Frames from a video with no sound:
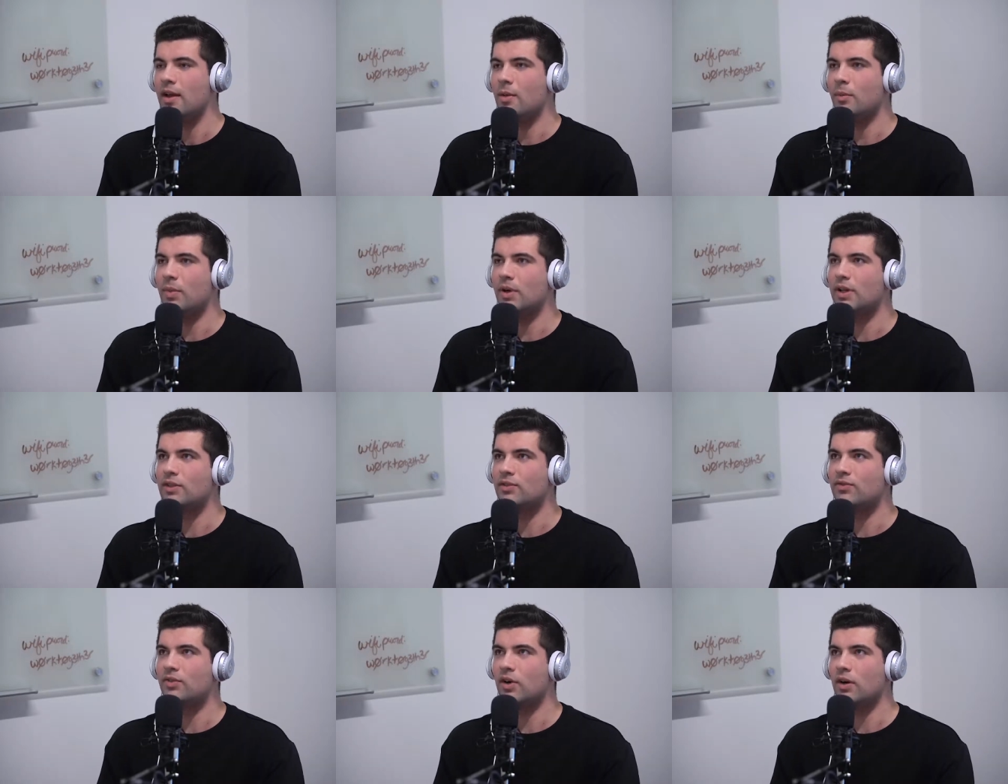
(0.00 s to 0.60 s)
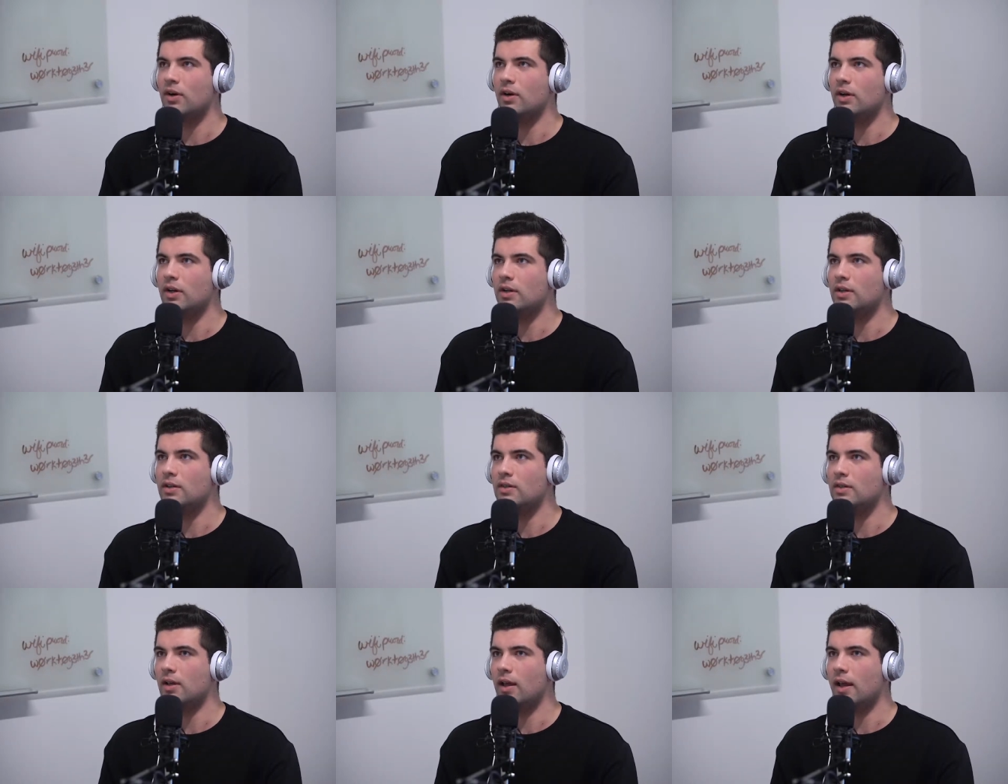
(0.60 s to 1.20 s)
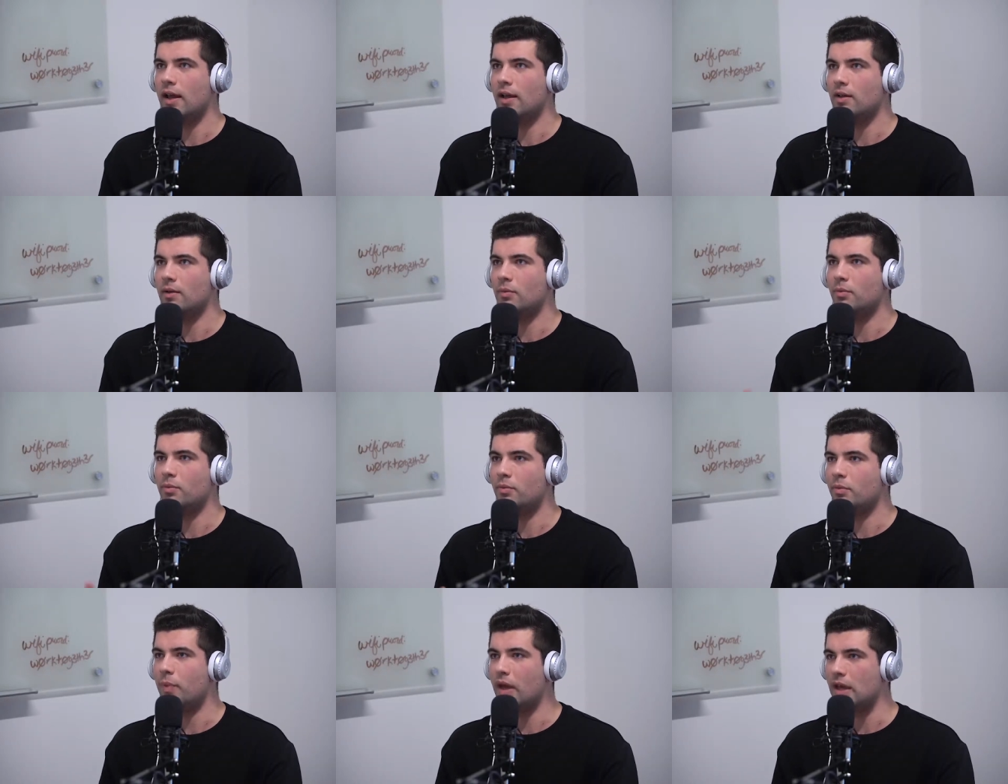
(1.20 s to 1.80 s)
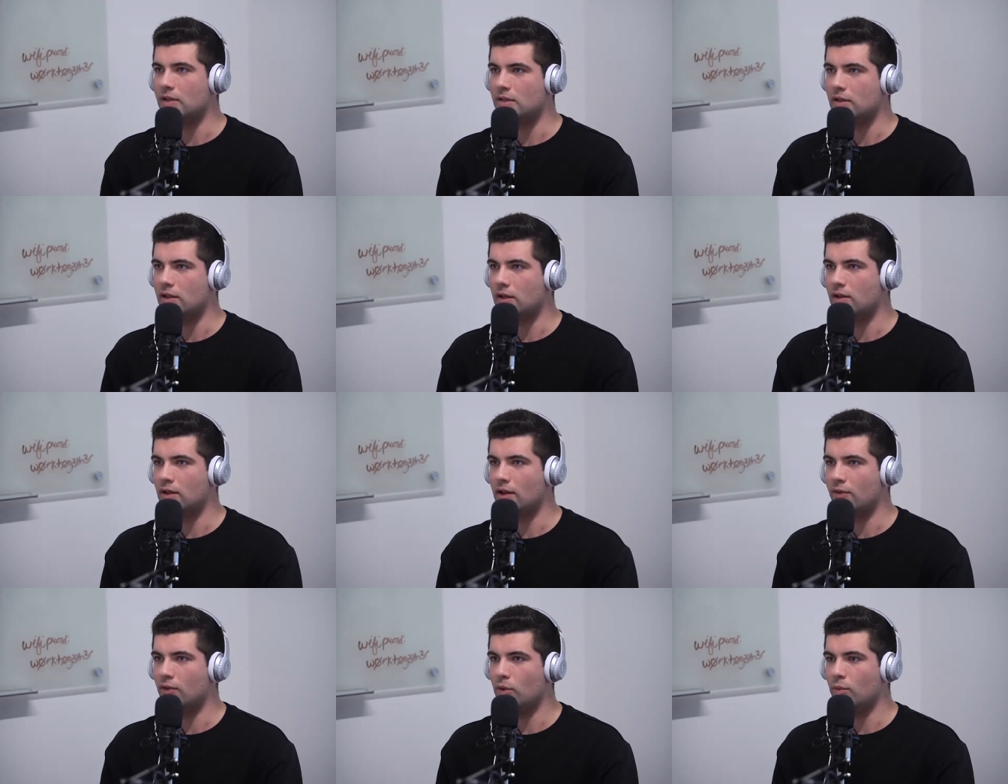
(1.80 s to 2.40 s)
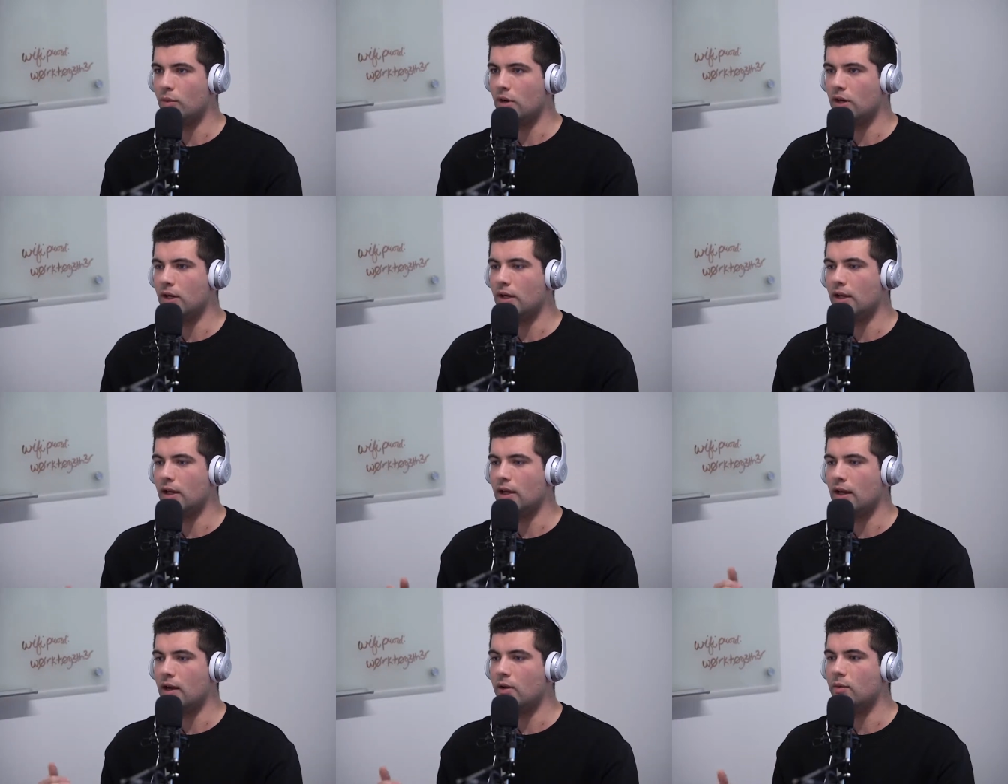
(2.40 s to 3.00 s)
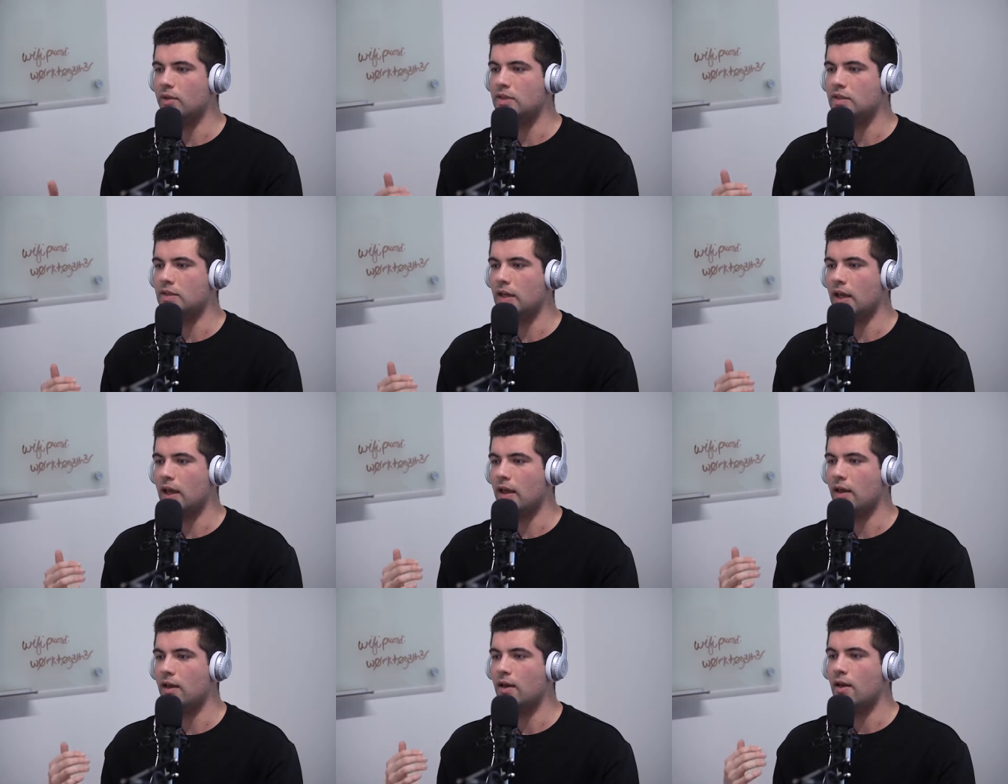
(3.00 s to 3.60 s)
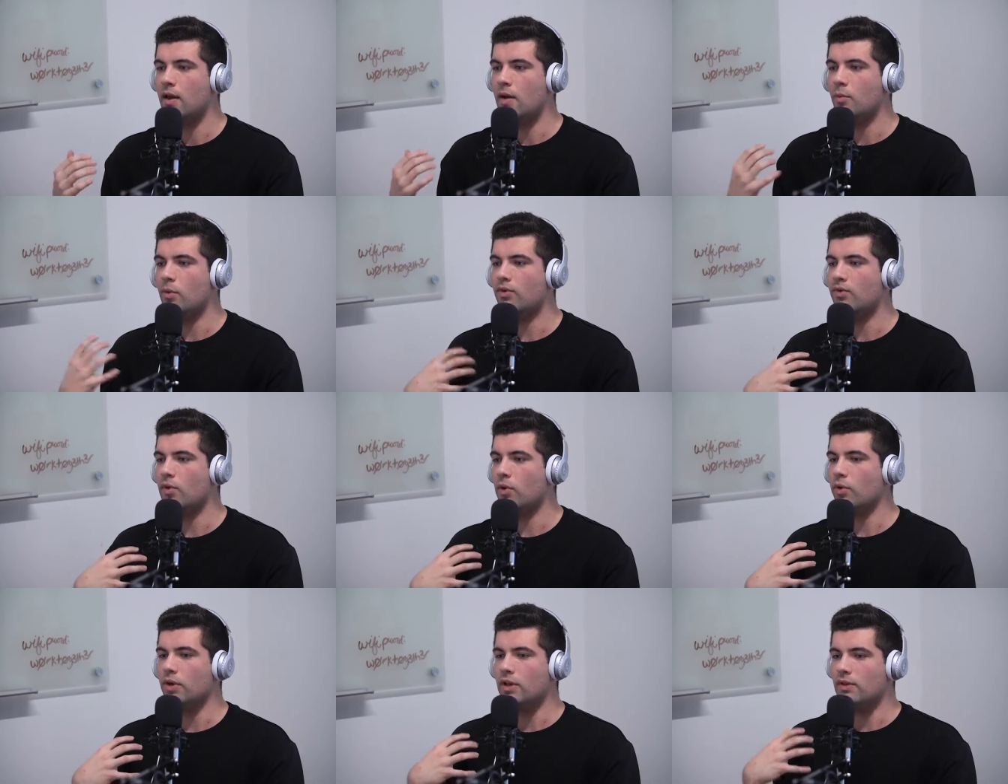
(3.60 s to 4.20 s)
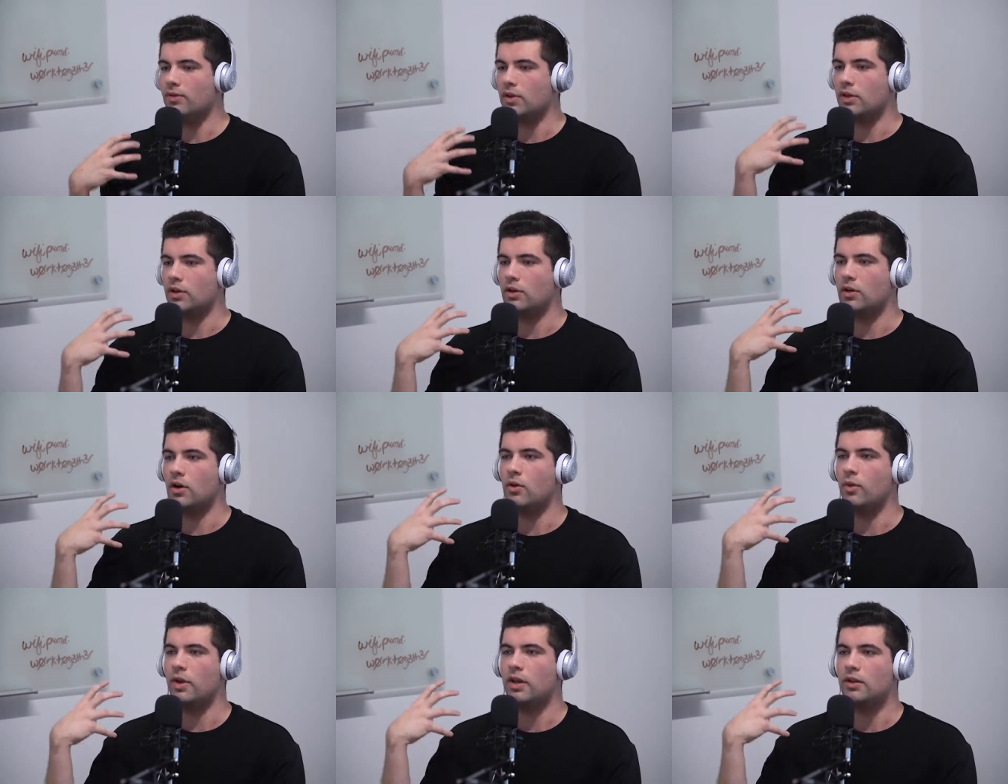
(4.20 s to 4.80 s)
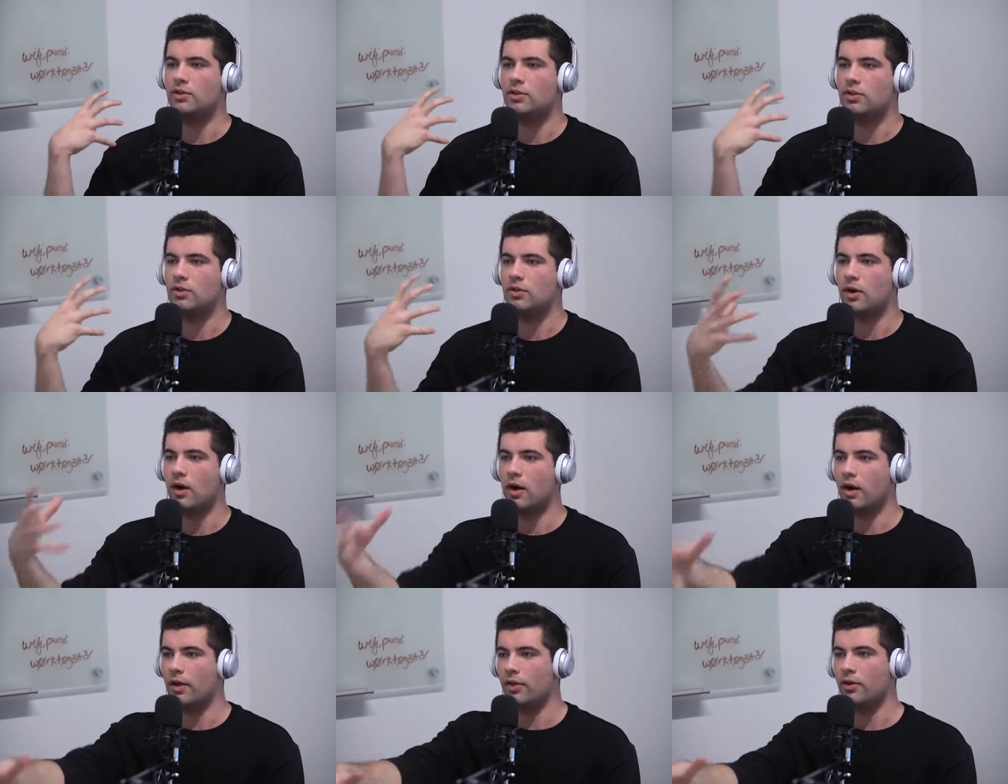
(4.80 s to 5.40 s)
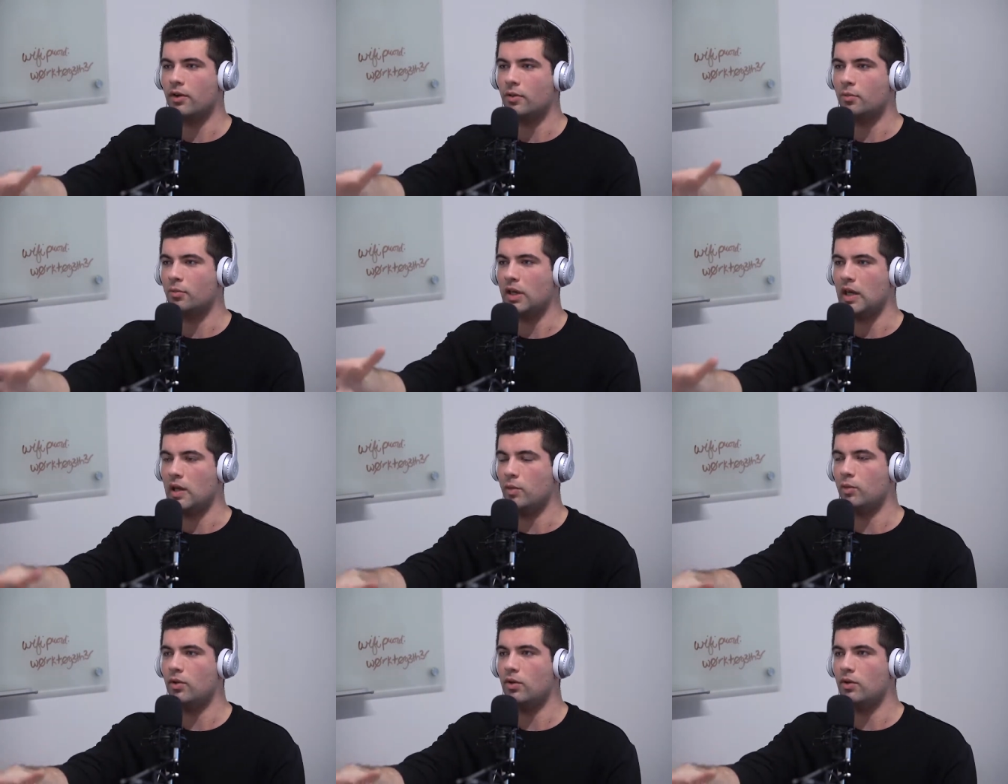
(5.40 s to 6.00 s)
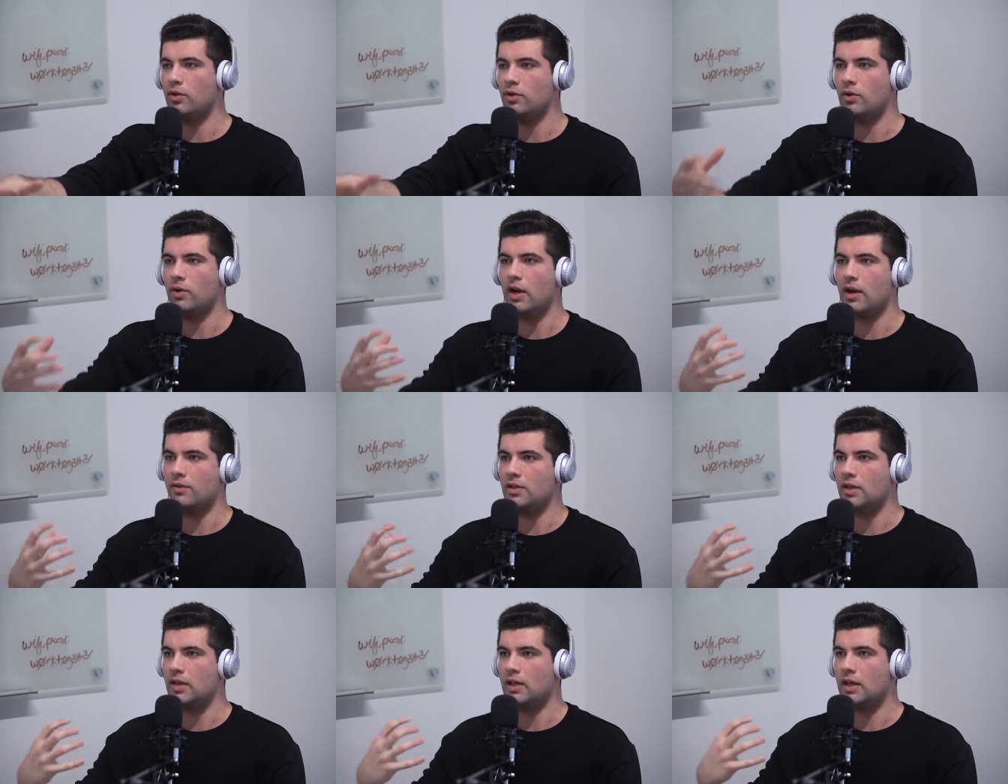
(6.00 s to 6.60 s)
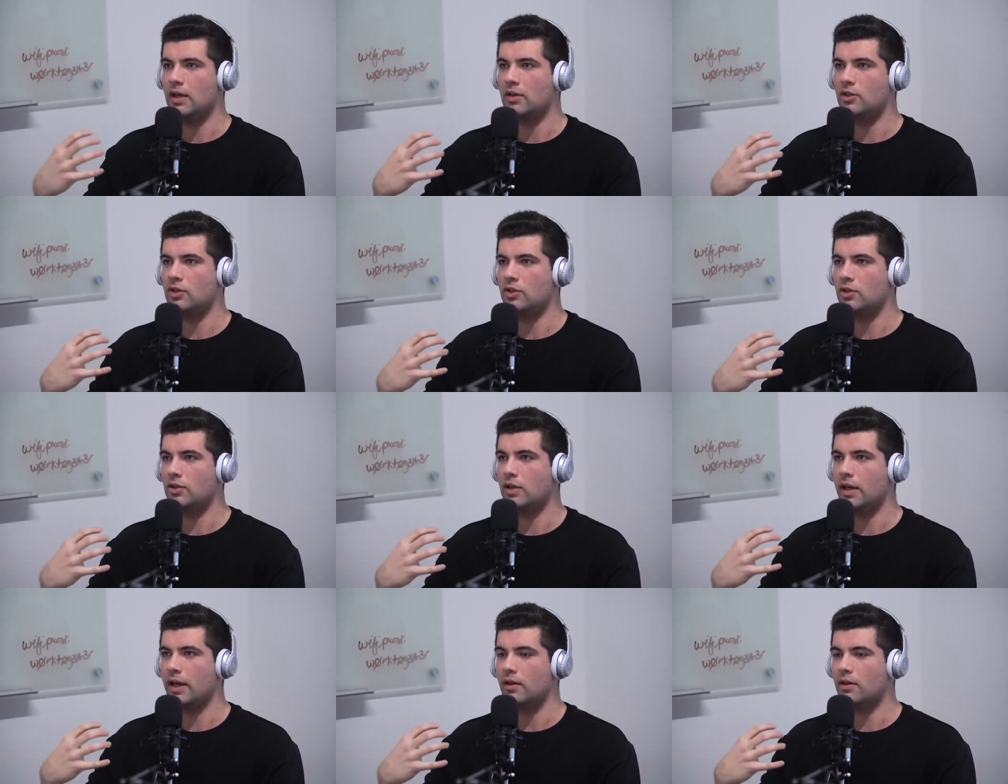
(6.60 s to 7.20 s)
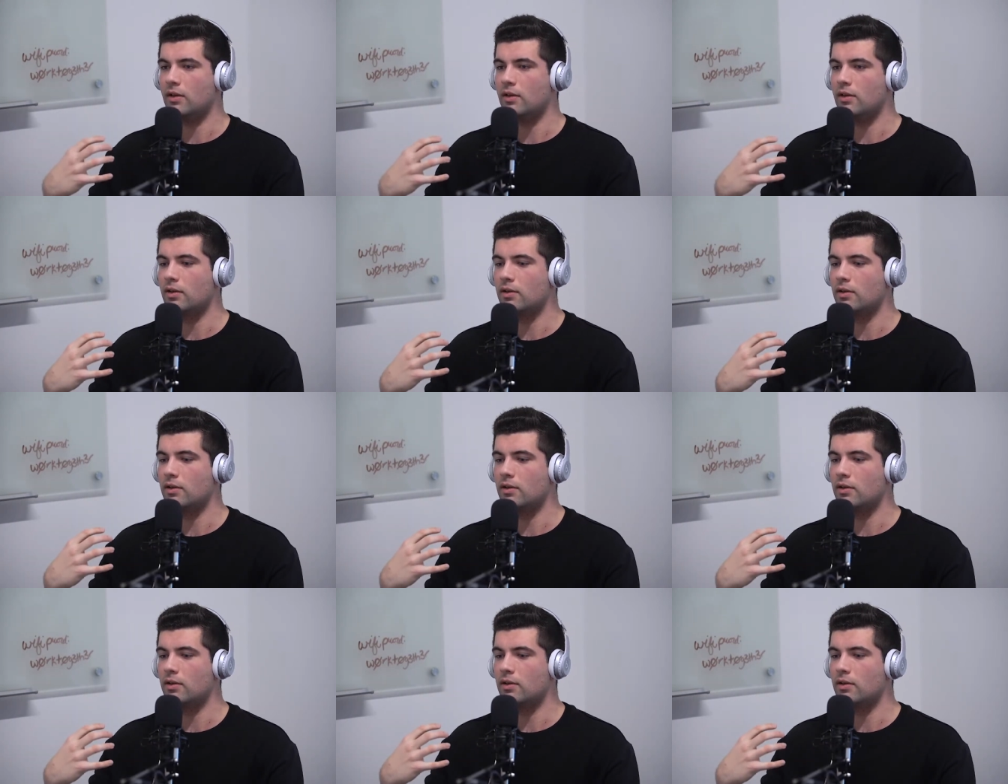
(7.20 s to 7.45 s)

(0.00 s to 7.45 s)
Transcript: But as far as like basic level marketing, I would say before even going to other people, you have to get like